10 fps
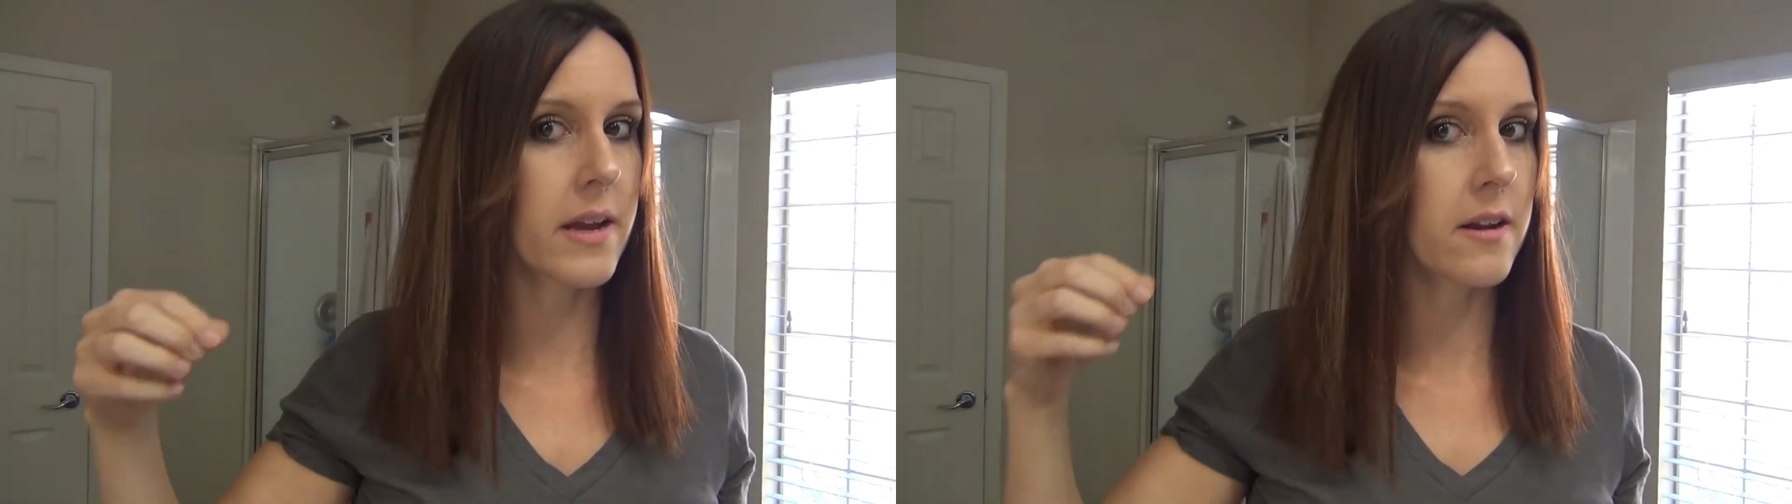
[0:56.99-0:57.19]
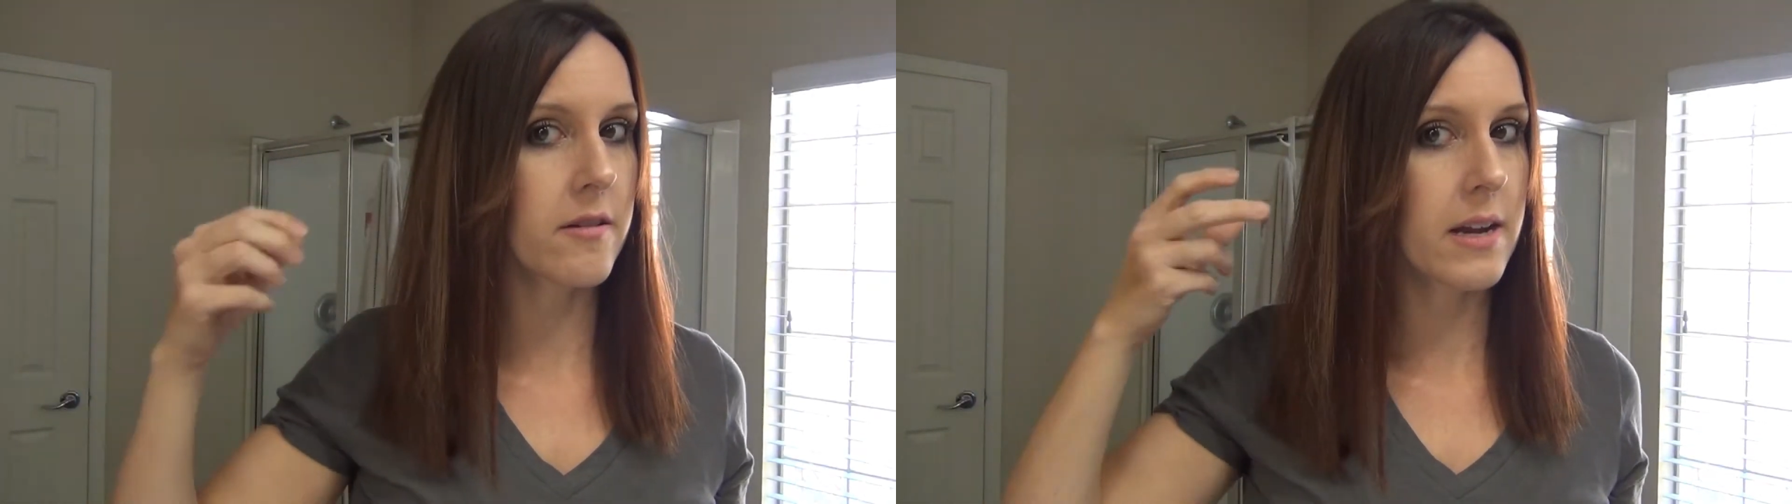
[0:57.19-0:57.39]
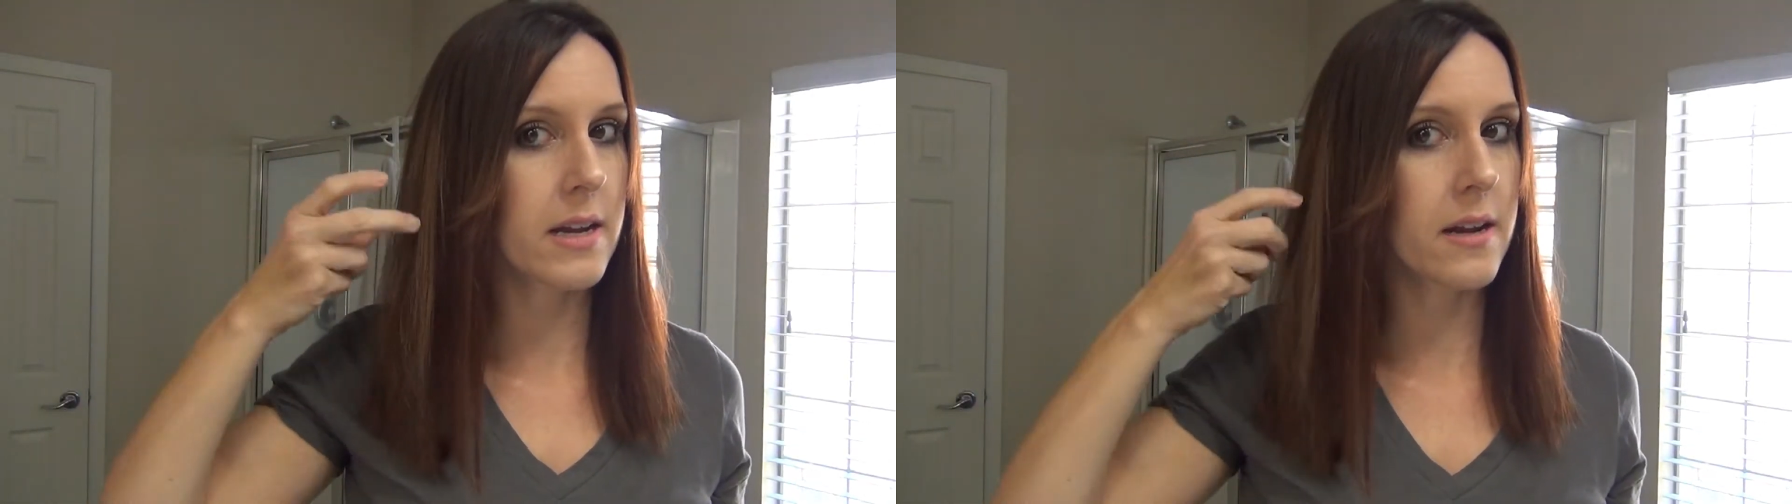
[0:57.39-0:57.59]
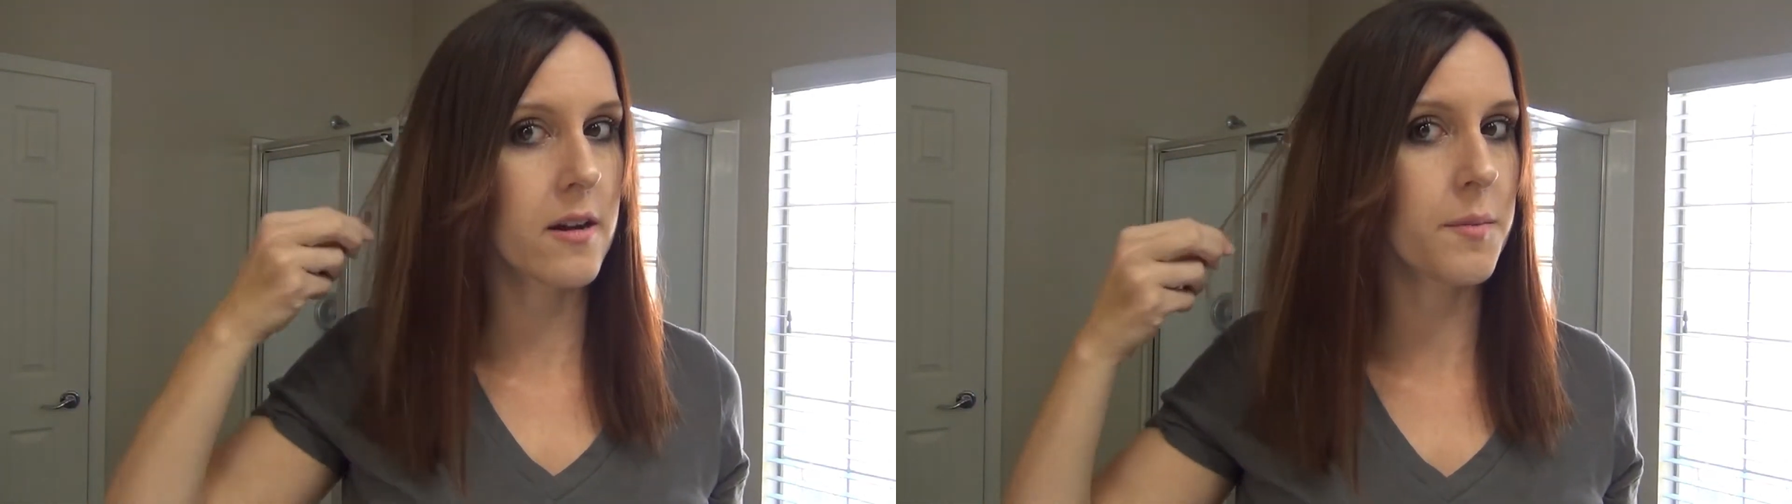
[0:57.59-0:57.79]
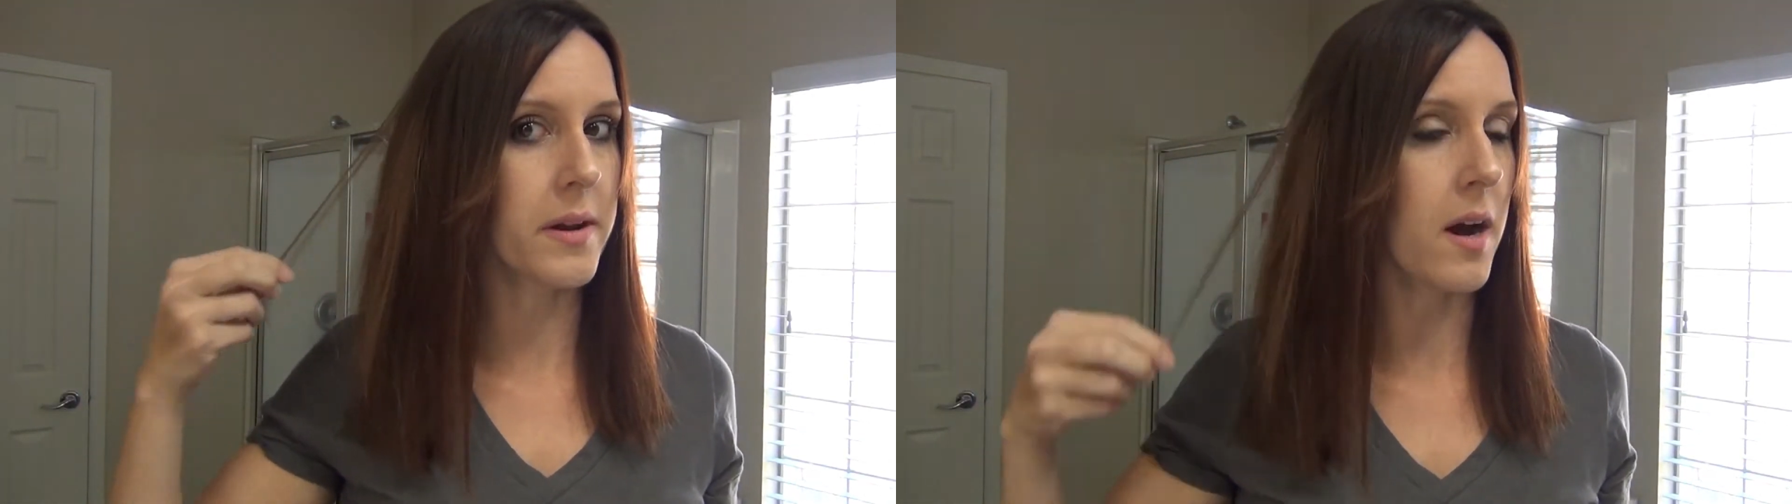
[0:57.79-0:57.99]
layering in
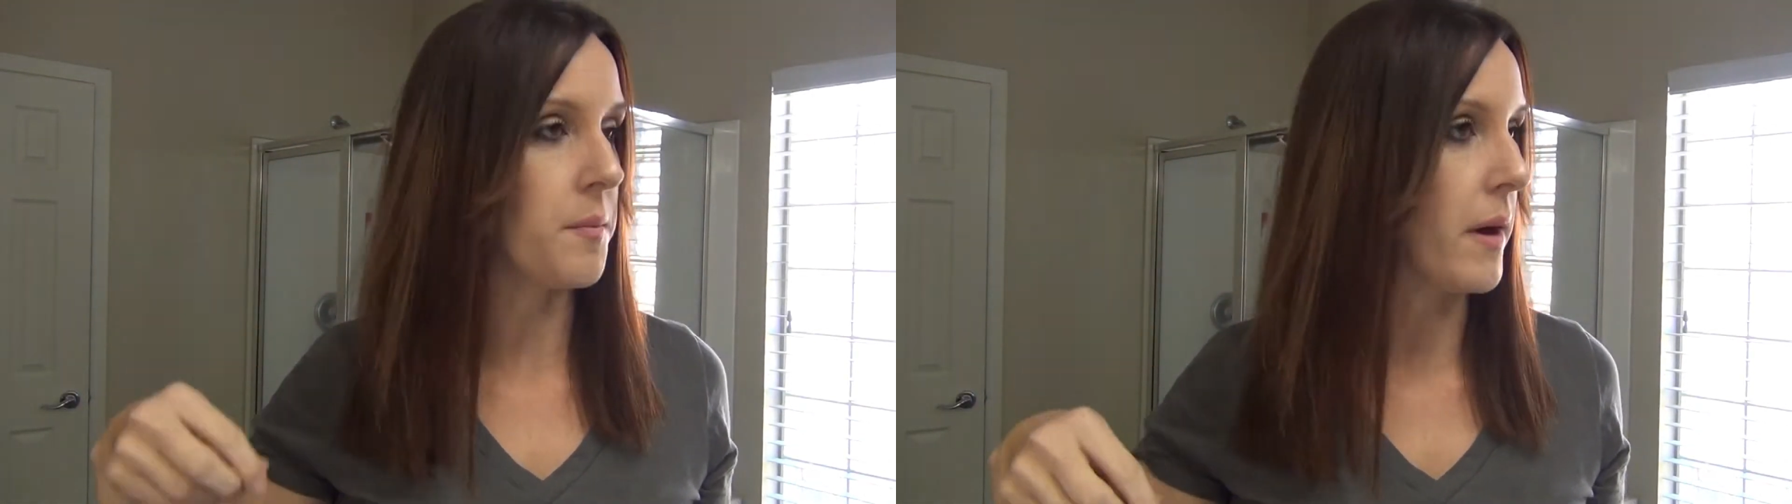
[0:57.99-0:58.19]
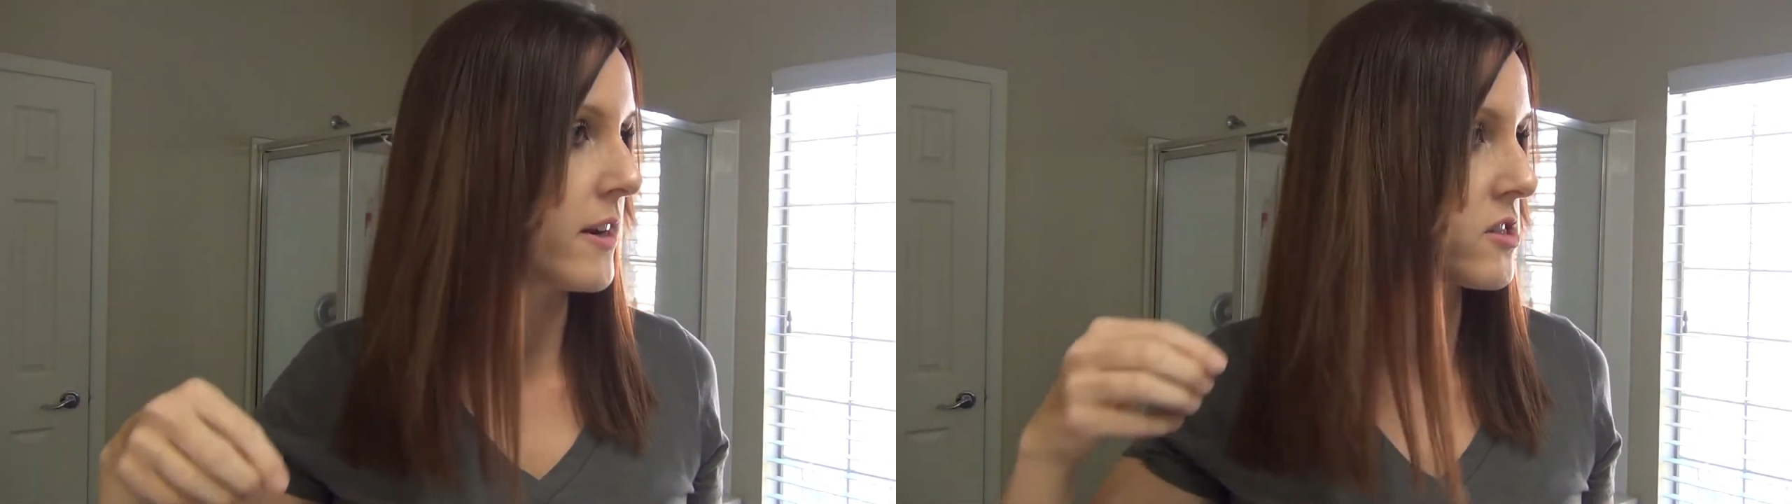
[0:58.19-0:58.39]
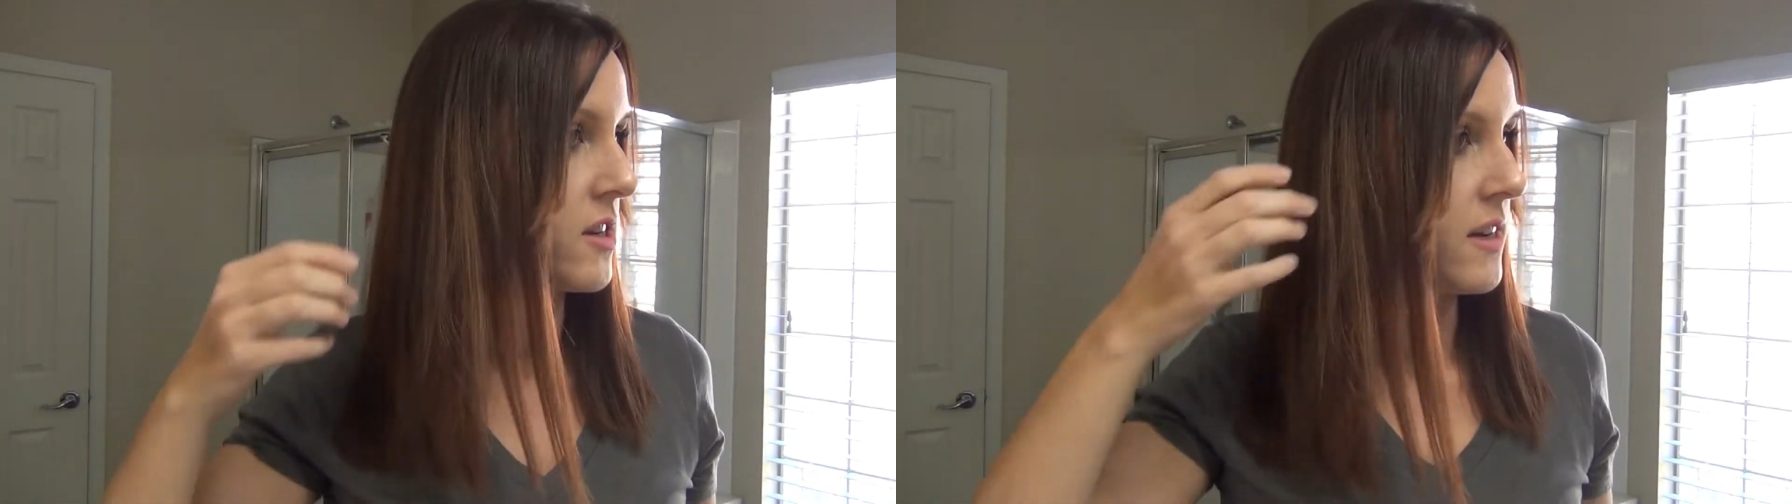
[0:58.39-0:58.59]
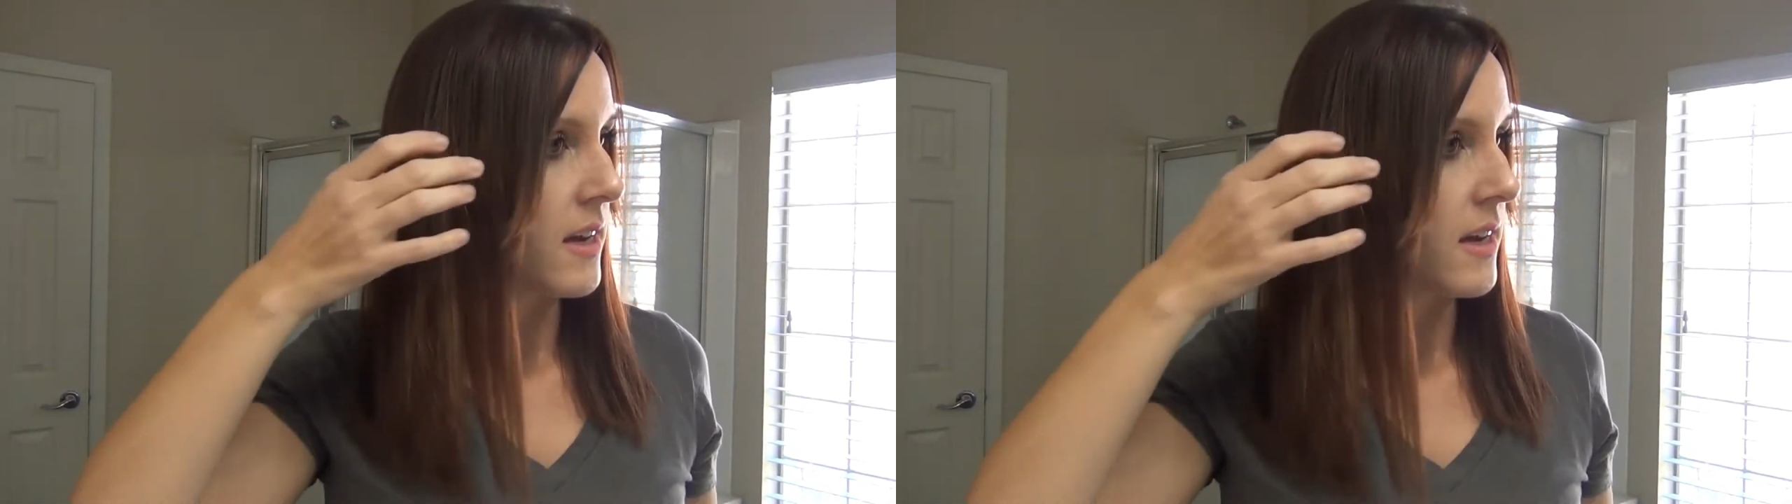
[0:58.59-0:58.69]
here, but not much.